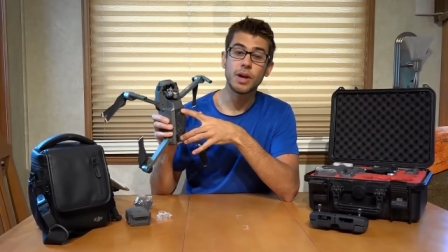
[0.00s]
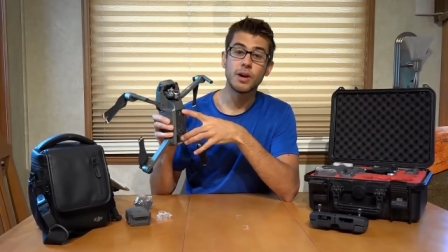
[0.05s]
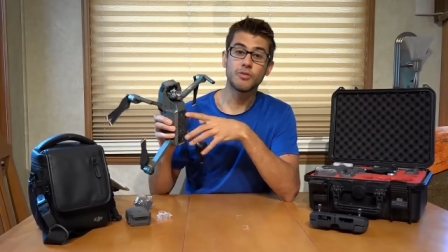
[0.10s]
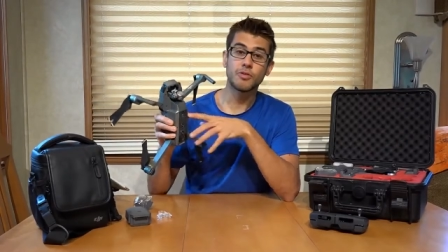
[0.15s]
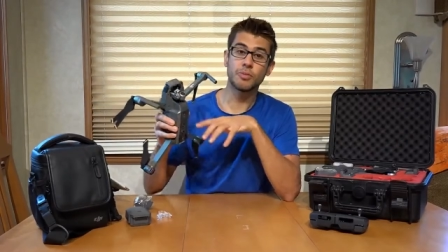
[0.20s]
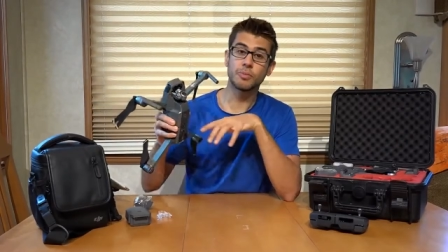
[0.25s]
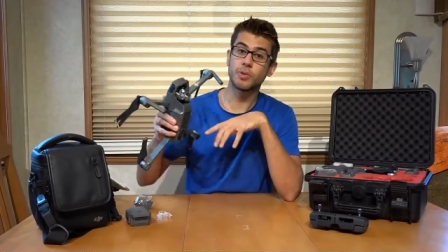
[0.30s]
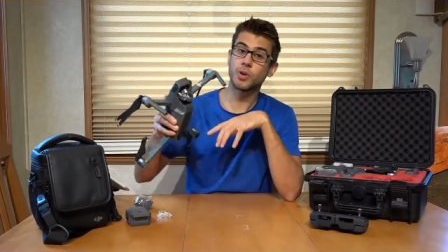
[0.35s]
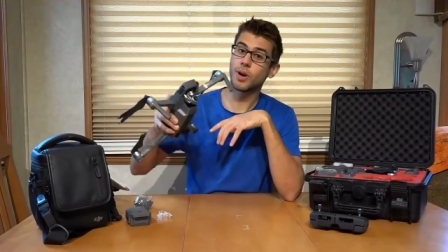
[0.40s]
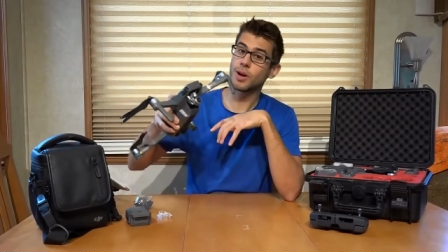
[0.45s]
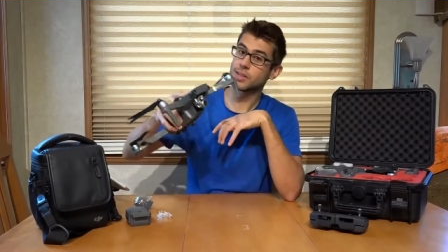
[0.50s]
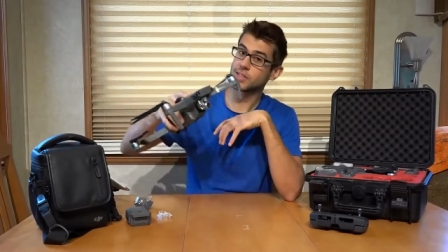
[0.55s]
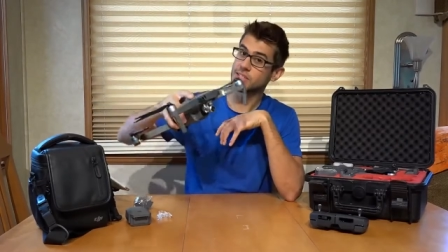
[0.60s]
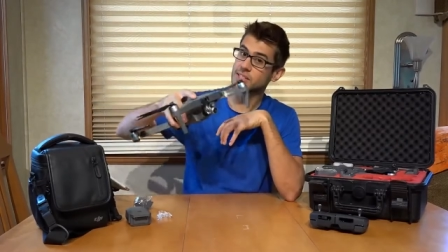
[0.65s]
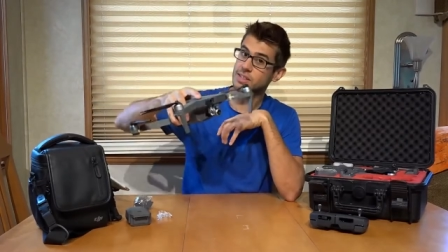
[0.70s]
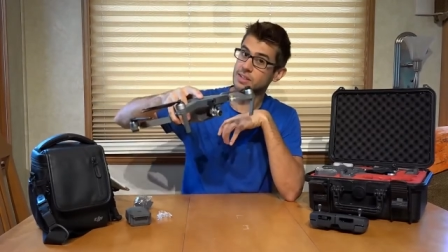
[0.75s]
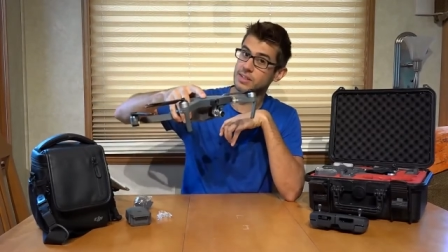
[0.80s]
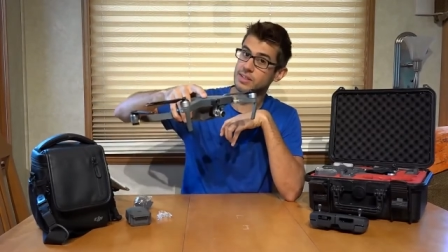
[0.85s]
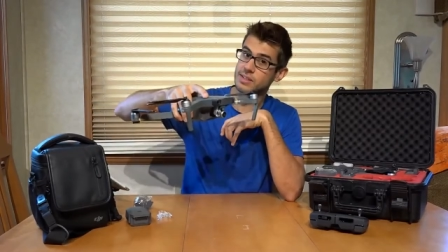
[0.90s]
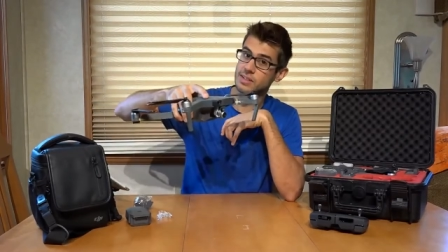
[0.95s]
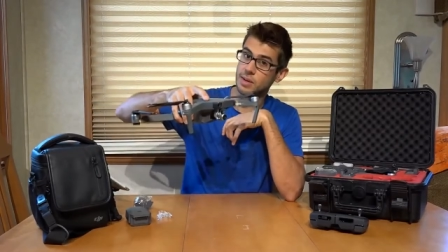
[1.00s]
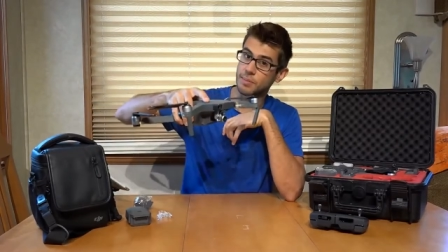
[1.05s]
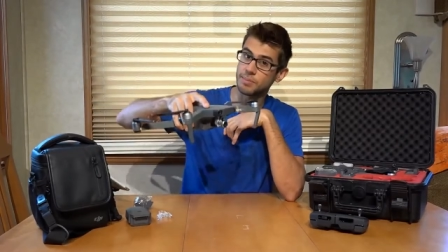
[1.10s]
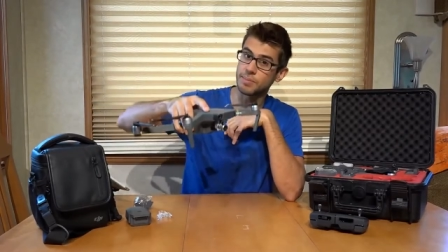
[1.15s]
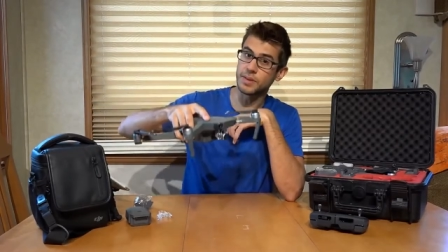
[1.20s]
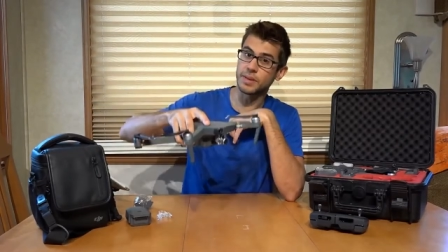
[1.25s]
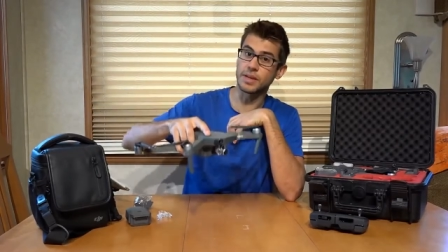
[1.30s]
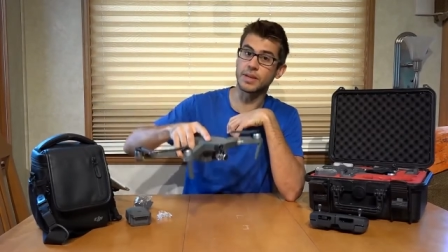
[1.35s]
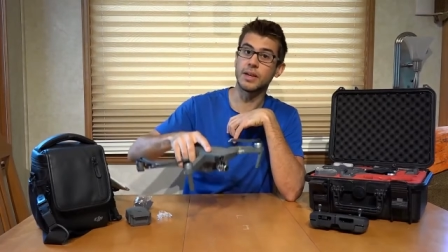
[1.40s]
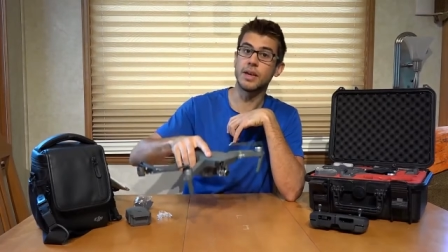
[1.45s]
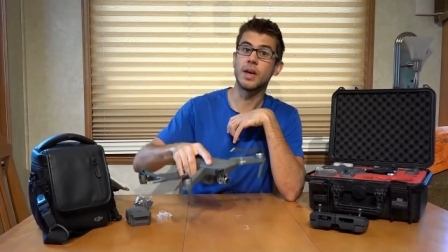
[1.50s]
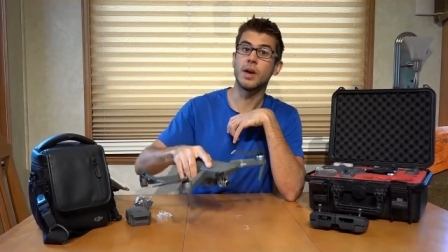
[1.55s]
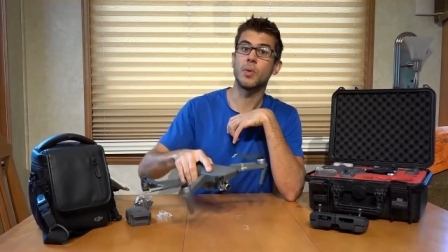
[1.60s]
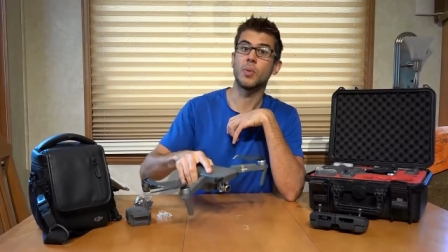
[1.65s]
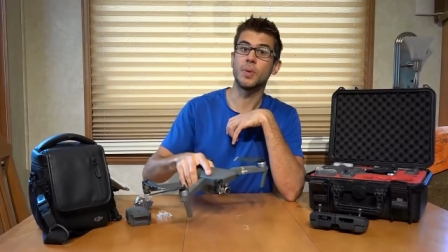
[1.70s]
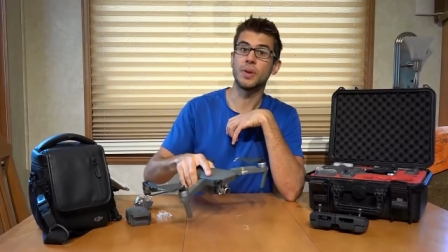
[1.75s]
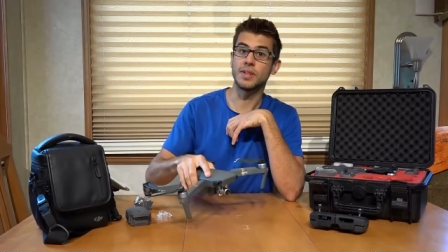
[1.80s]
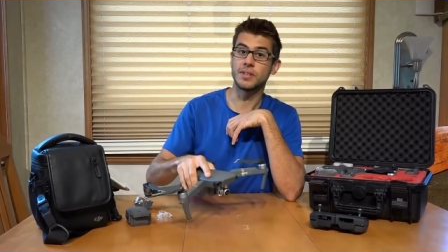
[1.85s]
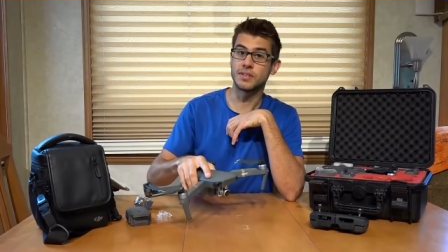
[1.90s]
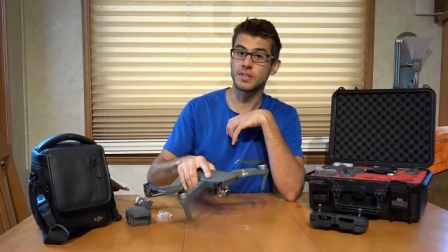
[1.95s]
from crashing into something
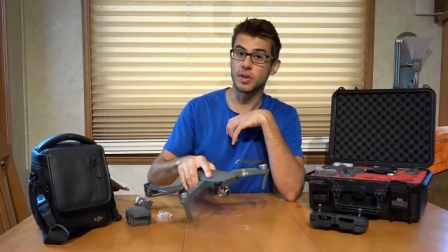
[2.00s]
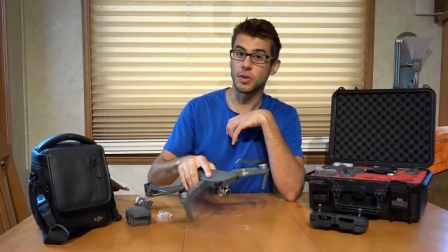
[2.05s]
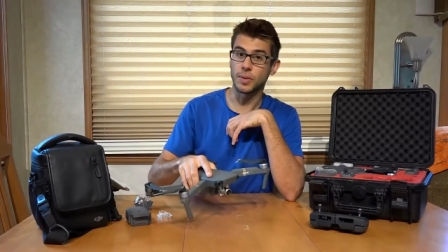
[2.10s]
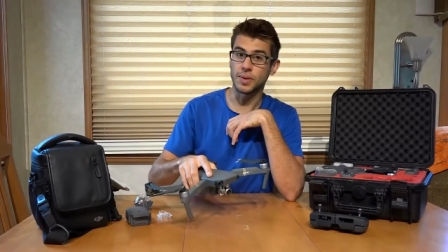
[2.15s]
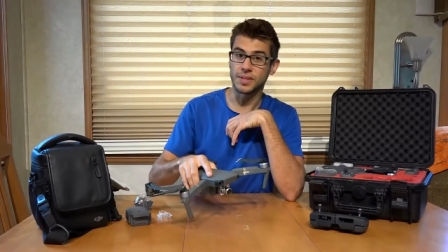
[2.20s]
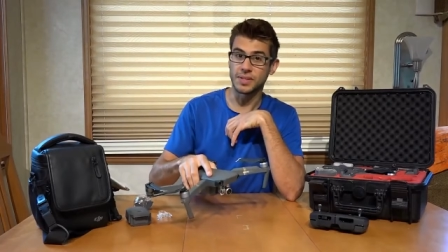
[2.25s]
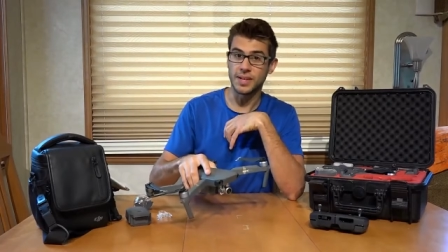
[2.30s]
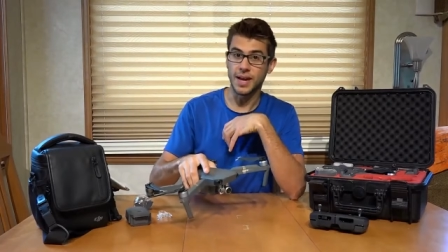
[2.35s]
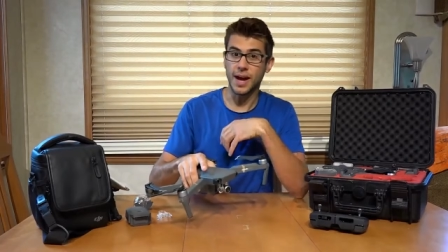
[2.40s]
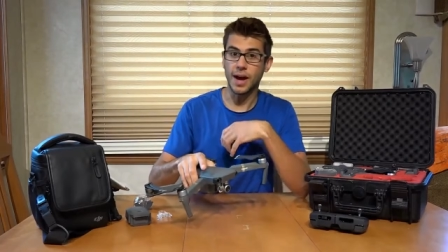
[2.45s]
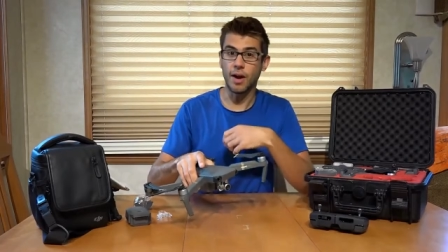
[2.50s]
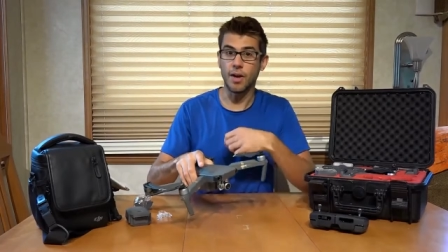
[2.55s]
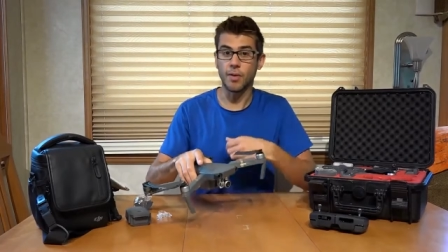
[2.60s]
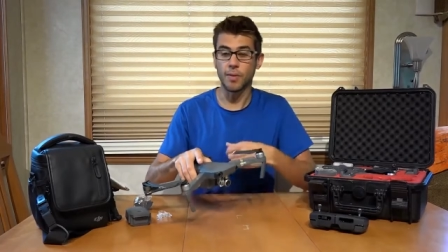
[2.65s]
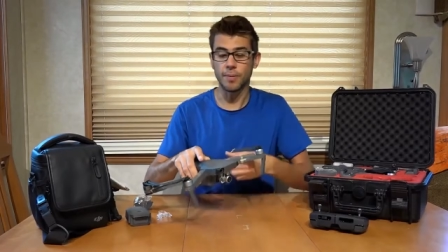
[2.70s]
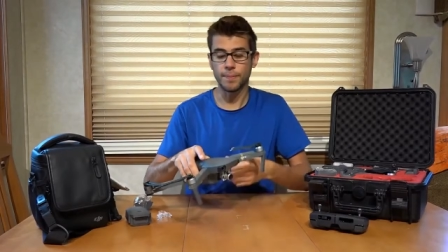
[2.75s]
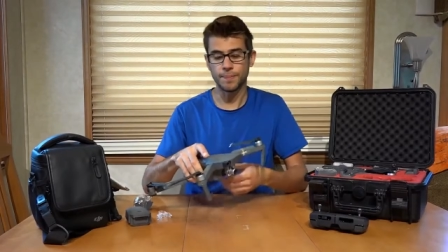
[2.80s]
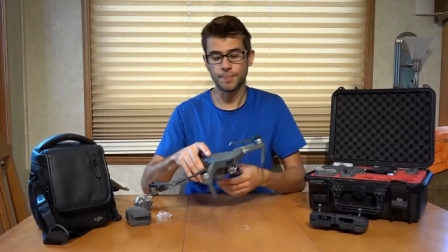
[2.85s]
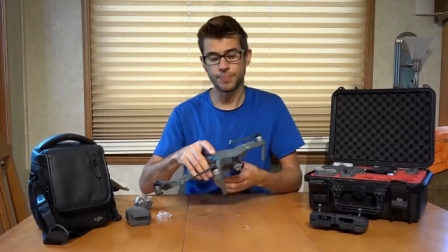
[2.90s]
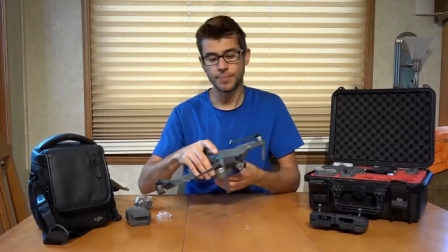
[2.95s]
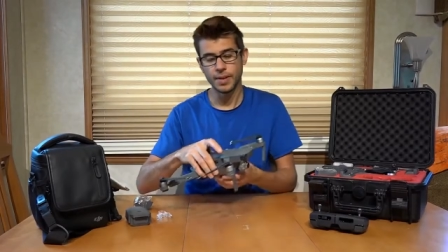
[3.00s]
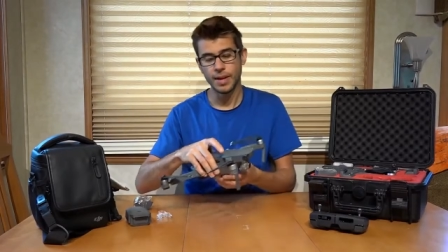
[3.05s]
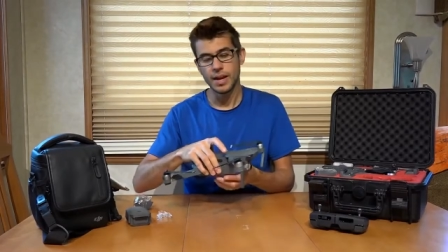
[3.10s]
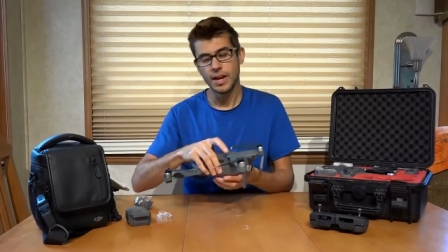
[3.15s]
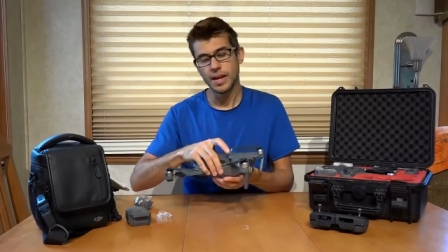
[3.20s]
when it's going down.